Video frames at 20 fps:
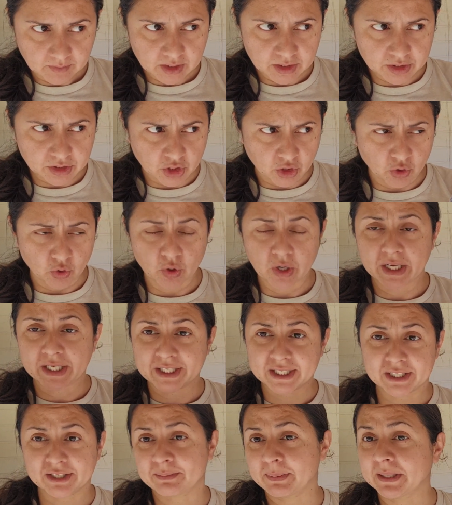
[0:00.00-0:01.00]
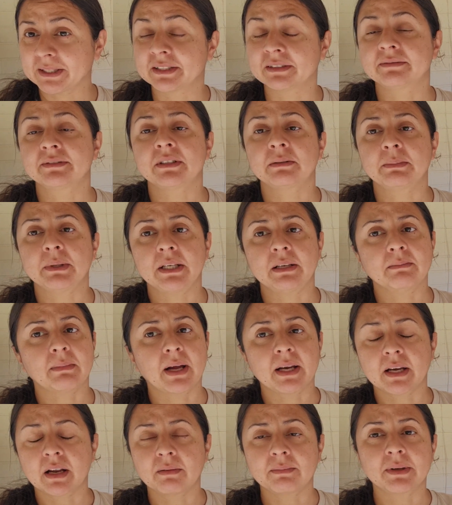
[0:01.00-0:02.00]
So it's expensive to me,
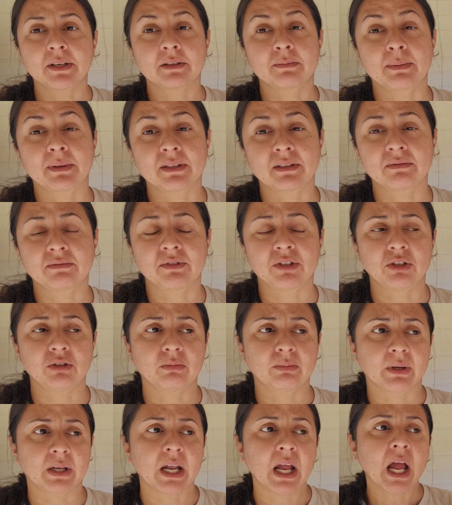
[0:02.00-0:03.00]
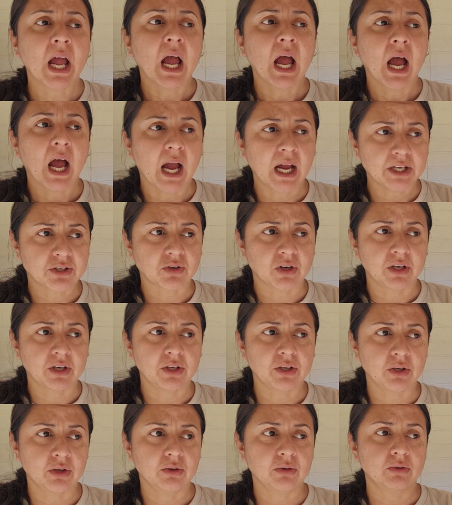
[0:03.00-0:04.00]
might not be expensive to you, but I try to
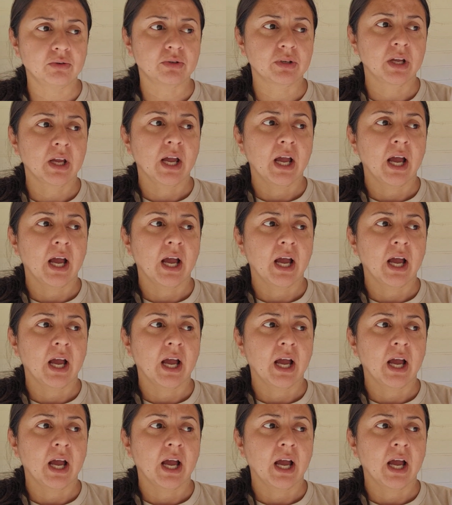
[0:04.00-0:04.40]
reuse,